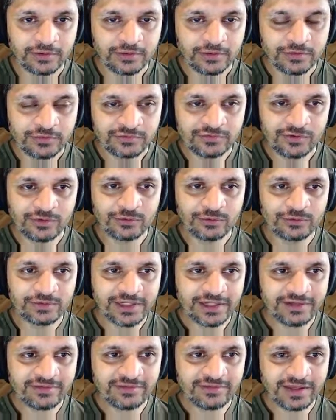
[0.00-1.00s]
So
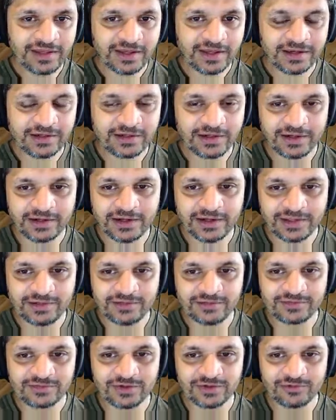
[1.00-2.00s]
let's say I had
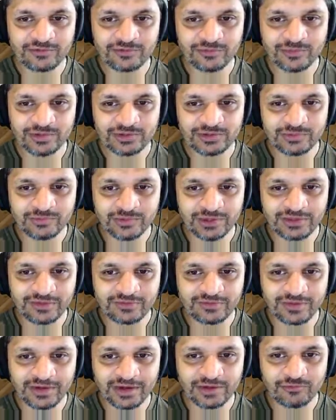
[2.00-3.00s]
this transformation matrix
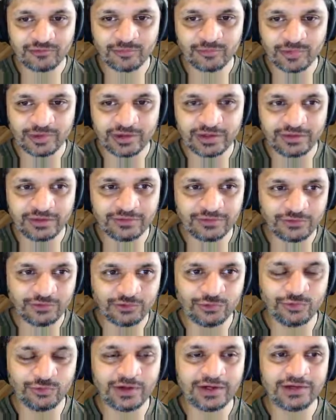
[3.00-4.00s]
to get from 3
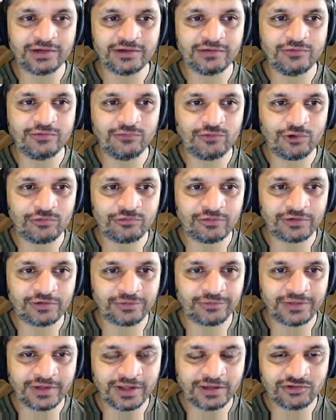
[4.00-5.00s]
to 2, and it involved a
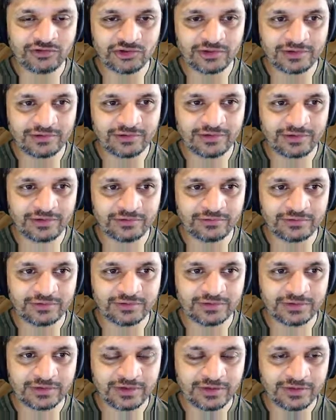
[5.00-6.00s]
rotation around
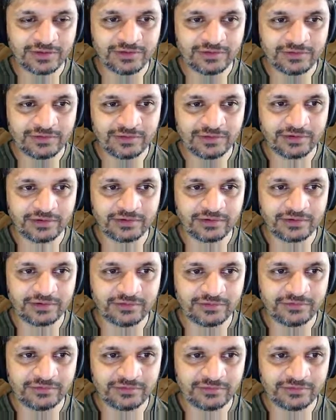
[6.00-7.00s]

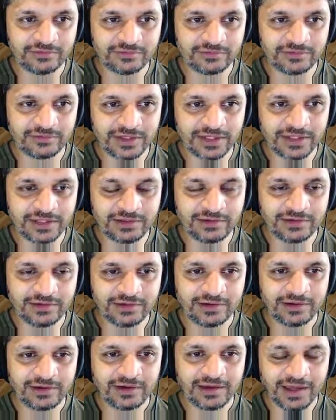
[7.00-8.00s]
Z
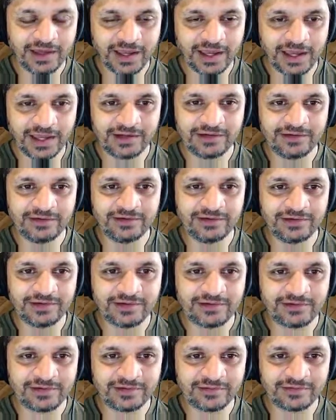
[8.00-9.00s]
and a
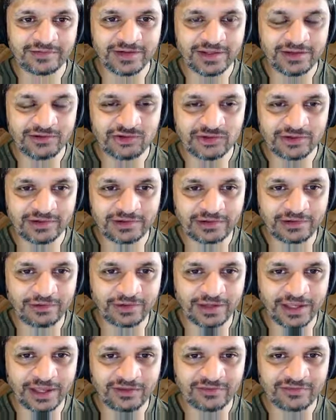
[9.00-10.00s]
translation
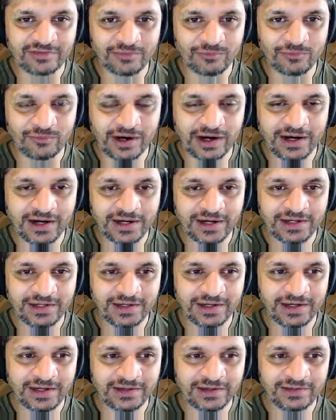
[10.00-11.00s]
along X and
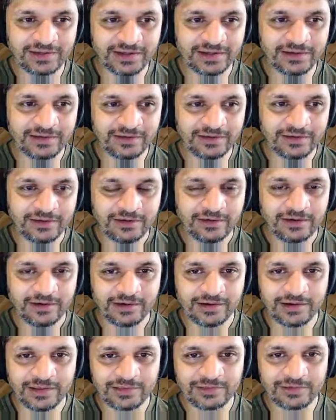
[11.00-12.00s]
Y, and then
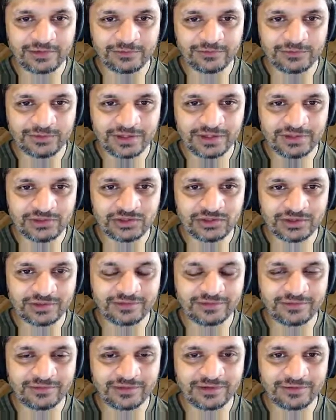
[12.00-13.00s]
another rotation
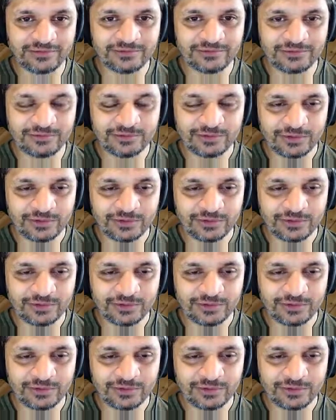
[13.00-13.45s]
around